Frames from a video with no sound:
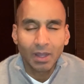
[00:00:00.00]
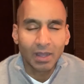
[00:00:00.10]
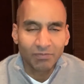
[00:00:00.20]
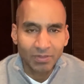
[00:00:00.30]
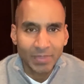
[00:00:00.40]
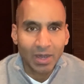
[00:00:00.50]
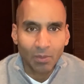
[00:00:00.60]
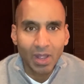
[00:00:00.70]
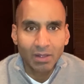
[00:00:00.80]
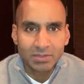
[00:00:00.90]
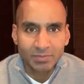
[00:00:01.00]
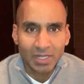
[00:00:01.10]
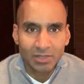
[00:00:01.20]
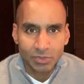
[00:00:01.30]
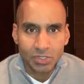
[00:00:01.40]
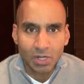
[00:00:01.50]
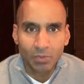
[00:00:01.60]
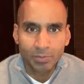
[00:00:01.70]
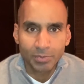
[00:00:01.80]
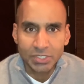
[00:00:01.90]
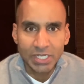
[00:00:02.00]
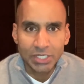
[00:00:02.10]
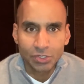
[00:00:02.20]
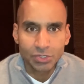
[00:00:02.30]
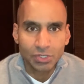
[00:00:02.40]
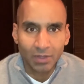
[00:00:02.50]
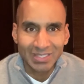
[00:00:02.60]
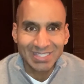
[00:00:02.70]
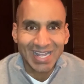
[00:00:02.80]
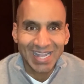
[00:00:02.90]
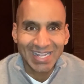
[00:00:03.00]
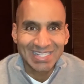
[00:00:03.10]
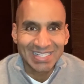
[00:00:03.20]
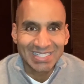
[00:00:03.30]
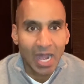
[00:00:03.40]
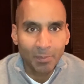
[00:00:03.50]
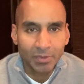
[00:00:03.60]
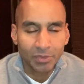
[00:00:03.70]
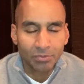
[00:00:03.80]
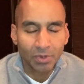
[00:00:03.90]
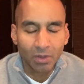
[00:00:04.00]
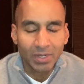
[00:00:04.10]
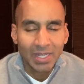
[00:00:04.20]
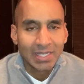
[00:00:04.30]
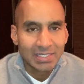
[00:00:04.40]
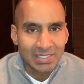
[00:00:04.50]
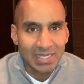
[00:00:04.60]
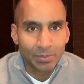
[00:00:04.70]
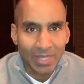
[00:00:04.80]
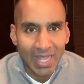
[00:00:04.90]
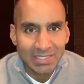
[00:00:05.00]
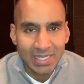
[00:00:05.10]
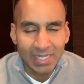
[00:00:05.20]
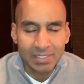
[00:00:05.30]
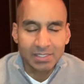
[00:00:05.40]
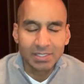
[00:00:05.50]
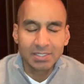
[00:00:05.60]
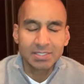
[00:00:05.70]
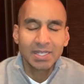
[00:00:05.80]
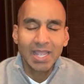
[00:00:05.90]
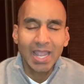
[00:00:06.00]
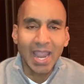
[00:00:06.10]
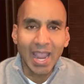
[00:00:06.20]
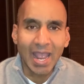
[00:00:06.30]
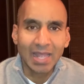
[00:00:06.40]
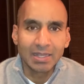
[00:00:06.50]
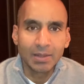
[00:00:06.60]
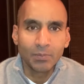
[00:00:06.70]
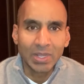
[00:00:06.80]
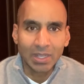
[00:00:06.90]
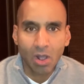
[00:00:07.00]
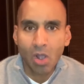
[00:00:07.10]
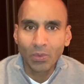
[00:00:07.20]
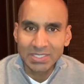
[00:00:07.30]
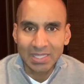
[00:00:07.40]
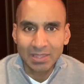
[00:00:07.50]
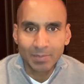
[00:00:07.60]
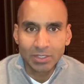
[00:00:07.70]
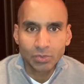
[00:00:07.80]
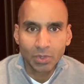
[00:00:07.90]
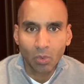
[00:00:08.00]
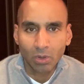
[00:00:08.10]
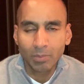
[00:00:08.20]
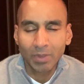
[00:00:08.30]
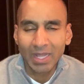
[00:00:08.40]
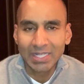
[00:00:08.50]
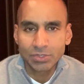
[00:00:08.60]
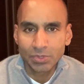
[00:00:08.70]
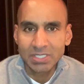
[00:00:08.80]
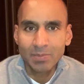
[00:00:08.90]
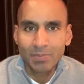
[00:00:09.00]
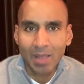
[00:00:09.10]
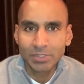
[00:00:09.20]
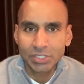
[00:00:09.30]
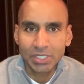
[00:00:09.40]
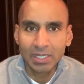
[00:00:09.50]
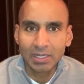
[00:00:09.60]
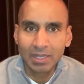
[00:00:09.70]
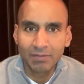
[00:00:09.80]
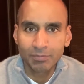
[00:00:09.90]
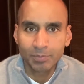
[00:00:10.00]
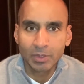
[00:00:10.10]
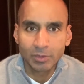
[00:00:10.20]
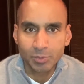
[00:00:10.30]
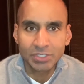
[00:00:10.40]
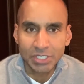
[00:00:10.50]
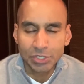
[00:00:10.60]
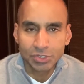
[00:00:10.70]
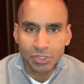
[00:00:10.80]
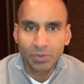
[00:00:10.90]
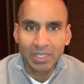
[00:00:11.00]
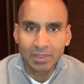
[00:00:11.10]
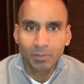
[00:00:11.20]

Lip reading: Flip that around. Sometimes we'll start with procedures on the sides and top of the throat to see where that takes us. And we can always get them into an oral appliance or a CPAP machine if those procedures don't get them